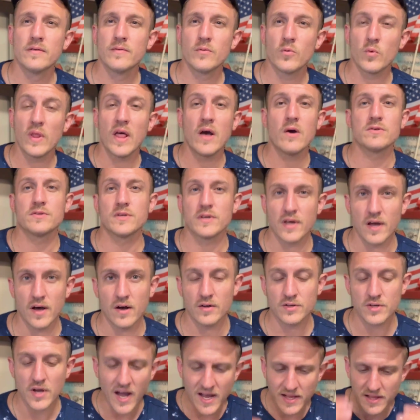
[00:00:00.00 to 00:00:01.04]
when I was in
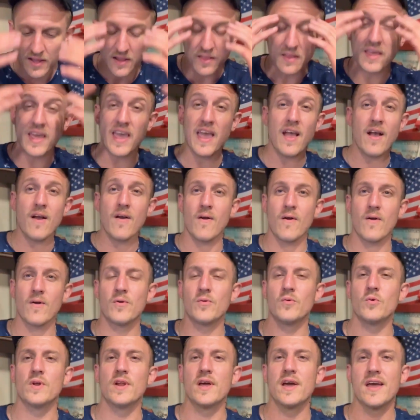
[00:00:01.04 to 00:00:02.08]
college, I didn't care
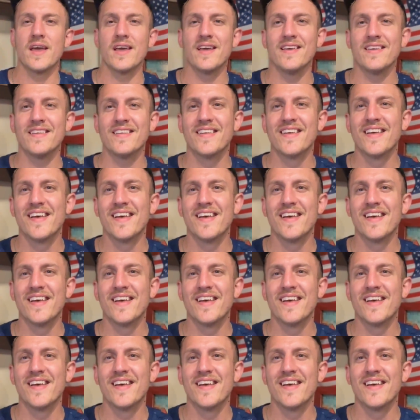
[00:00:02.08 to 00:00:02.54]
what I ate.